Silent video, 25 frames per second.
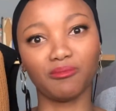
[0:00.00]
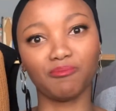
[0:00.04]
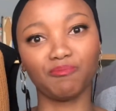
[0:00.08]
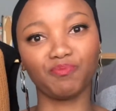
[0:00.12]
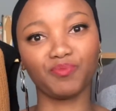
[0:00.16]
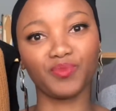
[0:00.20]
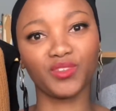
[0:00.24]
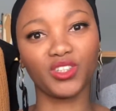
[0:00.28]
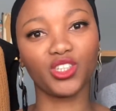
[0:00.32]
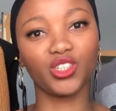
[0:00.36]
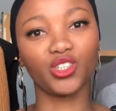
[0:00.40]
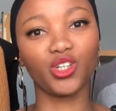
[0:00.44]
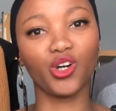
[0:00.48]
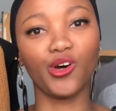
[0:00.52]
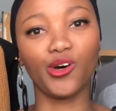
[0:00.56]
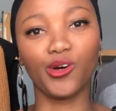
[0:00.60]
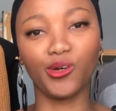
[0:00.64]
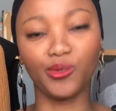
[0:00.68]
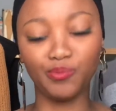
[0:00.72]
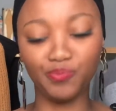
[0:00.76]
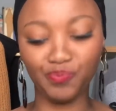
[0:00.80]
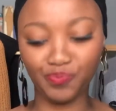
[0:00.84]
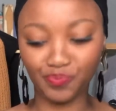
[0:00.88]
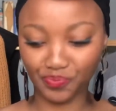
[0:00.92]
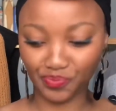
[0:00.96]
So
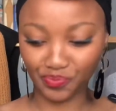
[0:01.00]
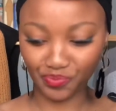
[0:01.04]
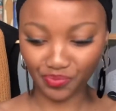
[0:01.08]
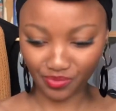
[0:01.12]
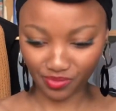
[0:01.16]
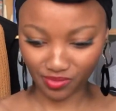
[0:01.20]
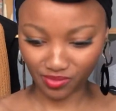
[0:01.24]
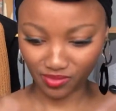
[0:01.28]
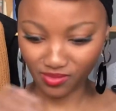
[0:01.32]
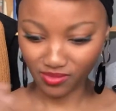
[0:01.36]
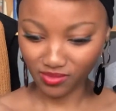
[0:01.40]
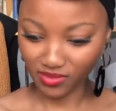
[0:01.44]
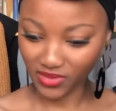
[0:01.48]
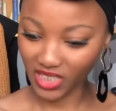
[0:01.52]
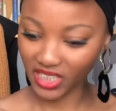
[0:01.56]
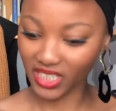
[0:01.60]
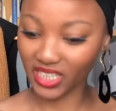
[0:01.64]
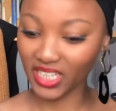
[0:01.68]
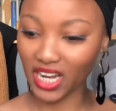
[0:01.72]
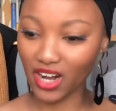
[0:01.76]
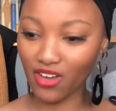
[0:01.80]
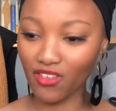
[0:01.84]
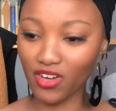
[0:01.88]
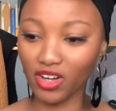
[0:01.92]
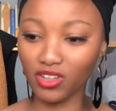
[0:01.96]

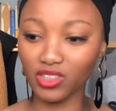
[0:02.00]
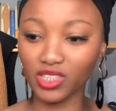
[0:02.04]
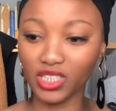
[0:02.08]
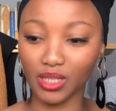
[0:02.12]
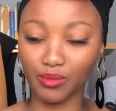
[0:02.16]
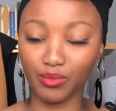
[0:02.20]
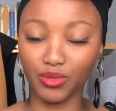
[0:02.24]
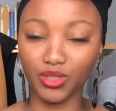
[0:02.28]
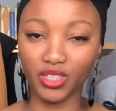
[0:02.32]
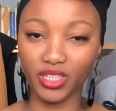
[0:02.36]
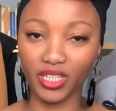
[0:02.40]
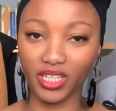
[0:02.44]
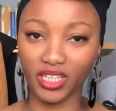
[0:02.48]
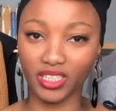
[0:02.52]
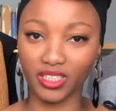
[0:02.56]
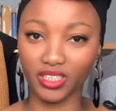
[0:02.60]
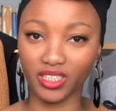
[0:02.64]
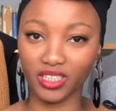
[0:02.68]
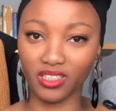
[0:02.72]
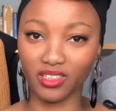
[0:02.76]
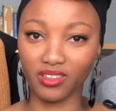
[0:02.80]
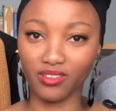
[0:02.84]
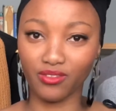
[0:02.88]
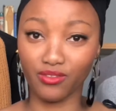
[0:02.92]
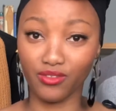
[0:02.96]
that rounds up today's
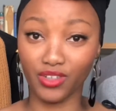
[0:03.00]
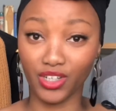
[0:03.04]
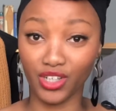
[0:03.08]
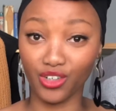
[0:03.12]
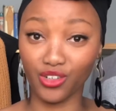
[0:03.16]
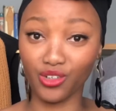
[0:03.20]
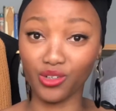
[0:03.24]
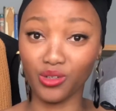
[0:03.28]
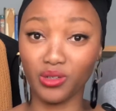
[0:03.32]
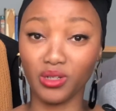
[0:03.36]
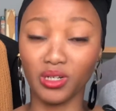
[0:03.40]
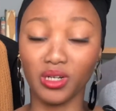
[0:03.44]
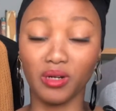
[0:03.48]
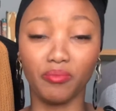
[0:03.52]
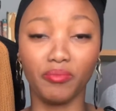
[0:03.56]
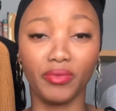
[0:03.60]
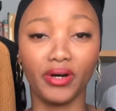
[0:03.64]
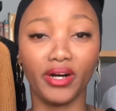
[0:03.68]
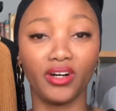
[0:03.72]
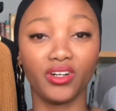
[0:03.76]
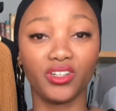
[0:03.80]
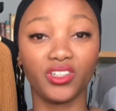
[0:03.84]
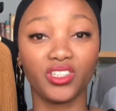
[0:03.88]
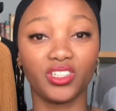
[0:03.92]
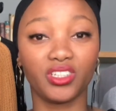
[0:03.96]
video
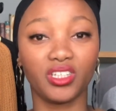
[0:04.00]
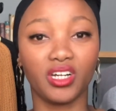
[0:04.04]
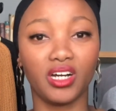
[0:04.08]
about